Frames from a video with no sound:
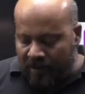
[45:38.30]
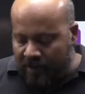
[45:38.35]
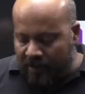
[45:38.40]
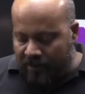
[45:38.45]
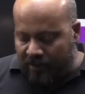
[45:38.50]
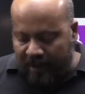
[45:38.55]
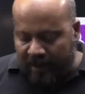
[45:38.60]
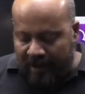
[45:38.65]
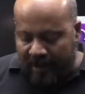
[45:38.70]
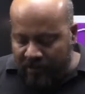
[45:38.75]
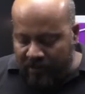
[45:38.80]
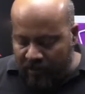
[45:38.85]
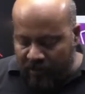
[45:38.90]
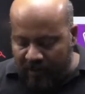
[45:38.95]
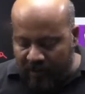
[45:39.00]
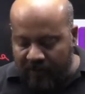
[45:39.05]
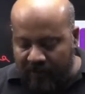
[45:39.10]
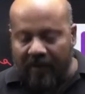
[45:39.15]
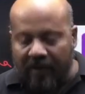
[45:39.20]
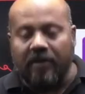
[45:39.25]
So thank you so
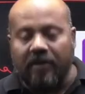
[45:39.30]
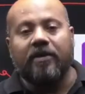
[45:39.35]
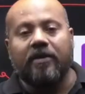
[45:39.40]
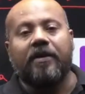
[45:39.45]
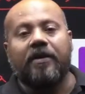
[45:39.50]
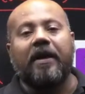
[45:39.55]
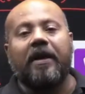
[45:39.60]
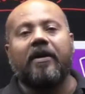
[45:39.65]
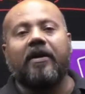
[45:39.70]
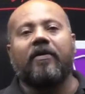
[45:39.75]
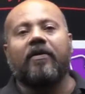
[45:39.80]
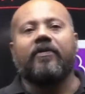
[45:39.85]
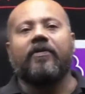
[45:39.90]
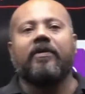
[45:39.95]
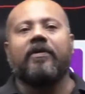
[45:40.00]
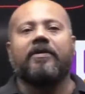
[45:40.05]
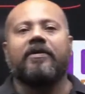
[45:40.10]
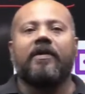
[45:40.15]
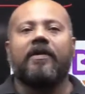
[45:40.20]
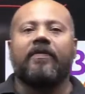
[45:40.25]
much, friends. Take care of
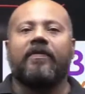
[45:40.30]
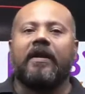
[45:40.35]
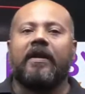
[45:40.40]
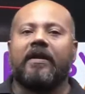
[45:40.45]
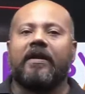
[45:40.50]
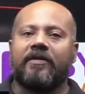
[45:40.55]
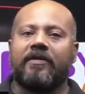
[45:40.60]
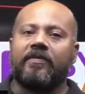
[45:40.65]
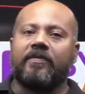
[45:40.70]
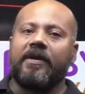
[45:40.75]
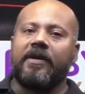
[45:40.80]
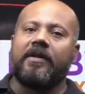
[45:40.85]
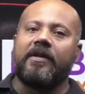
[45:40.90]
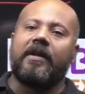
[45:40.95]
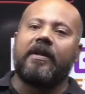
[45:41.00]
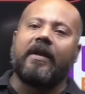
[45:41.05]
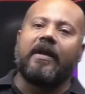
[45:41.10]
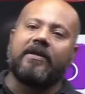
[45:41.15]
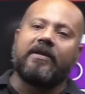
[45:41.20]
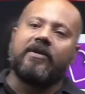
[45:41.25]
yourself and let us meet in the
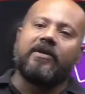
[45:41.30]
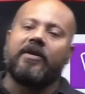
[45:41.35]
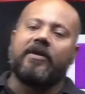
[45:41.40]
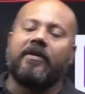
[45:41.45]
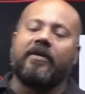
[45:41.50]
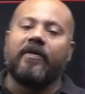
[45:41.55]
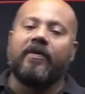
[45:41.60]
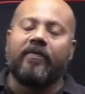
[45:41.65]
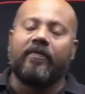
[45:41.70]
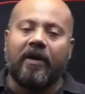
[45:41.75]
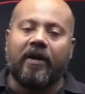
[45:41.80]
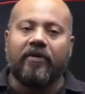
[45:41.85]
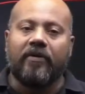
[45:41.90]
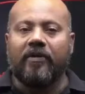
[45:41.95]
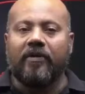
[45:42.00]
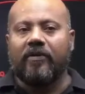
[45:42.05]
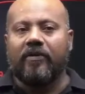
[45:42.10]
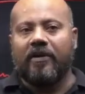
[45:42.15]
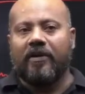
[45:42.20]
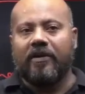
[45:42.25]
next session when we are
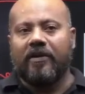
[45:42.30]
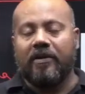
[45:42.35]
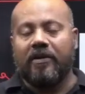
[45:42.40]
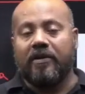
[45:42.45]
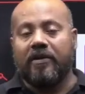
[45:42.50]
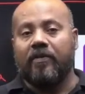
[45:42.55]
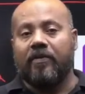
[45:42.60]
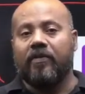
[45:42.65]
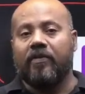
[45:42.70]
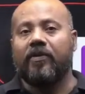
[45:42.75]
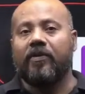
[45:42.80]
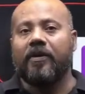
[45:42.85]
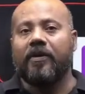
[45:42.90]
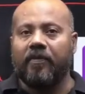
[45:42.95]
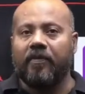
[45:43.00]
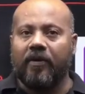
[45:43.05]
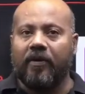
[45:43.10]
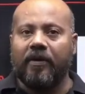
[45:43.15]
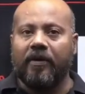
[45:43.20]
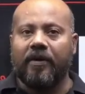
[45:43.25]
going to discuss some more
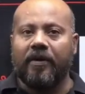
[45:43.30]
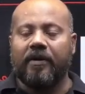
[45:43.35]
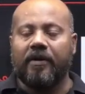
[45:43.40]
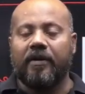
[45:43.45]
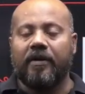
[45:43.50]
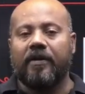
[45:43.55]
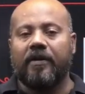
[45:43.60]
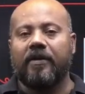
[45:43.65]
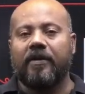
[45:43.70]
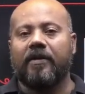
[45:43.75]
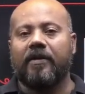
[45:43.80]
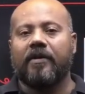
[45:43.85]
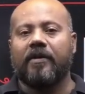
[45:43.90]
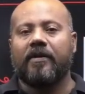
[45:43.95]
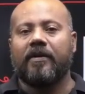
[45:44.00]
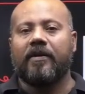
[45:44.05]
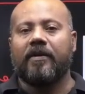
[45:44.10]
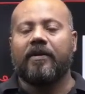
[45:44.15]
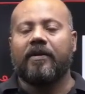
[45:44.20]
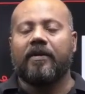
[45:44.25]
important
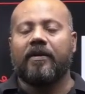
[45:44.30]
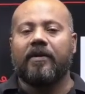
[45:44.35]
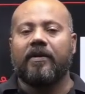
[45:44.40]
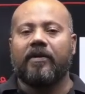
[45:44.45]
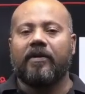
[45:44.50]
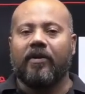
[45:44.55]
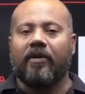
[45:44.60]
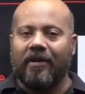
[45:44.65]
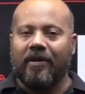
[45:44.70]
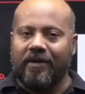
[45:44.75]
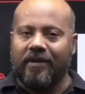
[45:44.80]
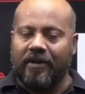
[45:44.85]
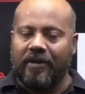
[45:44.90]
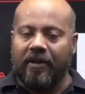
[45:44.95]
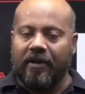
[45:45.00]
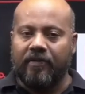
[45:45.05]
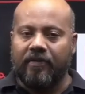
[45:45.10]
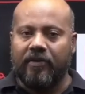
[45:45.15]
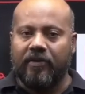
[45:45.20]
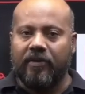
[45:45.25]

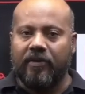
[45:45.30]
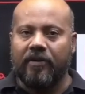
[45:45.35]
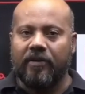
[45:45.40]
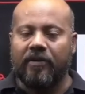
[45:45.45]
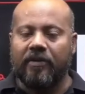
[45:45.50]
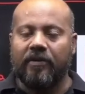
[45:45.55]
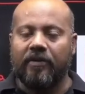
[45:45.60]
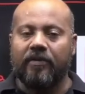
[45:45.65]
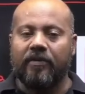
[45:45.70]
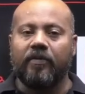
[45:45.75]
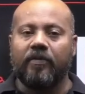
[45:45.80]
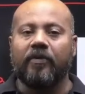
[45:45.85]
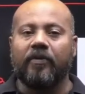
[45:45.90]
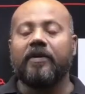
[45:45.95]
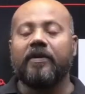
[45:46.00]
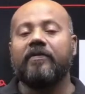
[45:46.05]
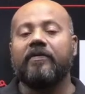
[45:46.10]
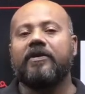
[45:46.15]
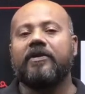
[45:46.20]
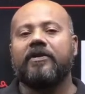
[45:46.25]
concepts,
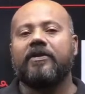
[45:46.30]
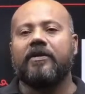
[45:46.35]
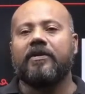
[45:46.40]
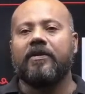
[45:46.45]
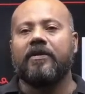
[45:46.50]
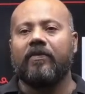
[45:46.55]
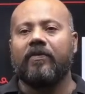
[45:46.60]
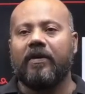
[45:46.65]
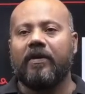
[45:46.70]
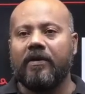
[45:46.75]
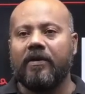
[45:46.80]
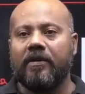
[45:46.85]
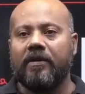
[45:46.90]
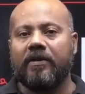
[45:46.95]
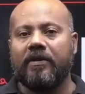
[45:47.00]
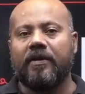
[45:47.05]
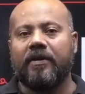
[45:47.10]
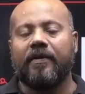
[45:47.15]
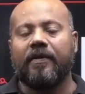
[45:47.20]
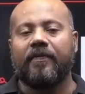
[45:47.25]
motivational
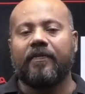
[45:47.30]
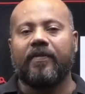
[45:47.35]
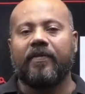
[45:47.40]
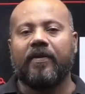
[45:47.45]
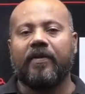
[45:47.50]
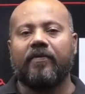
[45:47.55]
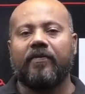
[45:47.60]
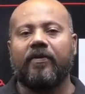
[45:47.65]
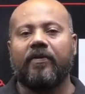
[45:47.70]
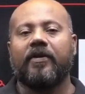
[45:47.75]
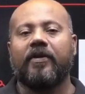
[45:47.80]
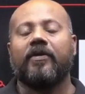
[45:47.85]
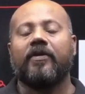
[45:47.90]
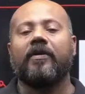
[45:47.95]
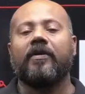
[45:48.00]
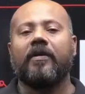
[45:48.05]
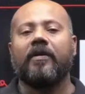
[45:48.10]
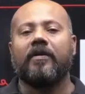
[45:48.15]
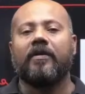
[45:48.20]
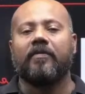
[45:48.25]
words for
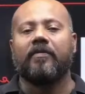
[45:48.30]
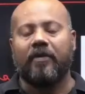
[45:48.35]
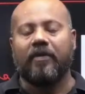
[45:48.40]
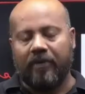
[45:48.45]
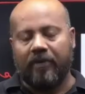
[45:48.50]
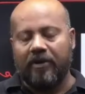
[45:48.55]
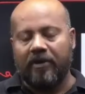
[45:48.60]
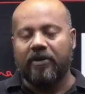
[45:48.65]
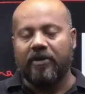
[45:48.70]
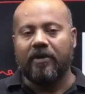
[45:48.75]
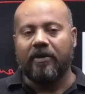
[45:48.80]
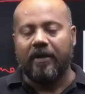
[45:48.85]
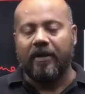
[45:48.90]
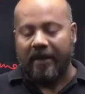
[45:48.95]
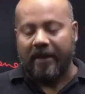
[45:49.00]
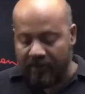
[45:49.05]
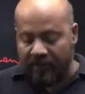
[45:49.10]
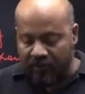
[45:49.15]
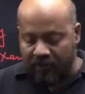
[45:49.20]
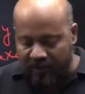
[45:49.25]
your preparation.
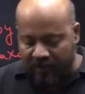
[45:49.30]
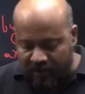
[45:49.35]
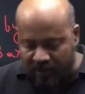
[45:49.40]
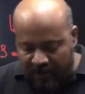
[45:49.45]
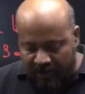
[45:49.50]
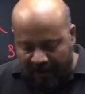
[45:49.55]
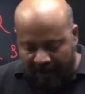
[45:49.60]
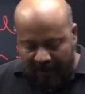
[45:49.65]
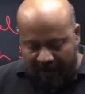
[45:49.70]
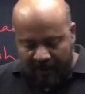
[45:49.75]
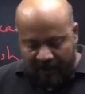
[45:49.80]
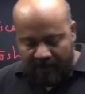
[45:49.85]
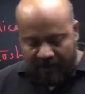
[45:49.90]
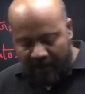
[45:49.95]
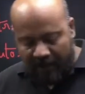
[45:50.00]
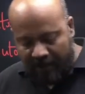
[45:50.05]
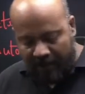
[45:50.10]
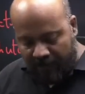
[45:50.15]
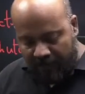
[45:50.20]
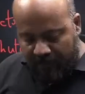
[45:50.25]
Thank you so much. Take care.
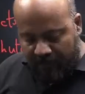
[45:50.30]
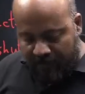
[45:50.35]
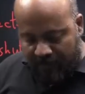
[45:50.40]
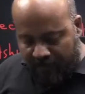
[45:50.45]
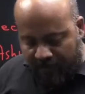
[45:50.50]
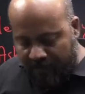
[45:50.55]
Thank you.